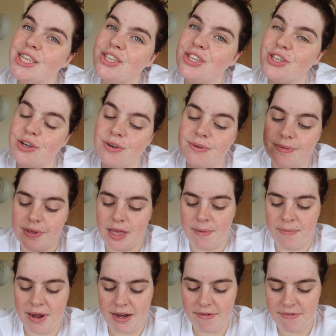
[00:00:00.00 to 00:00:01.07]
so
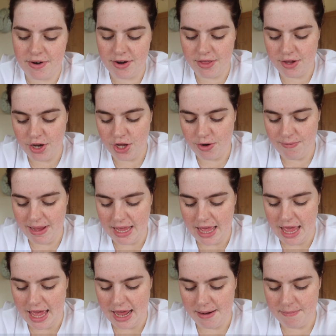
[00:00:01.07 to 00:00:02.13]
I'm ready for another good week
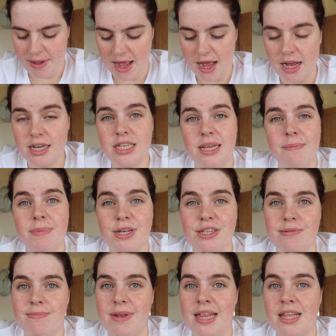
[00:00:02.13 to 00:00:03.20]
ahead I'm actually
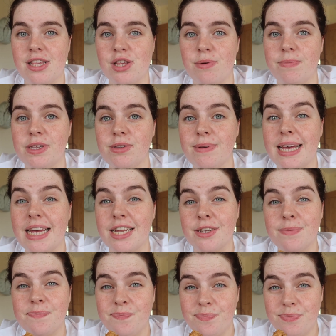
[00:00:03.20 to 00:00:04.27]
buzzing doing this some this weekend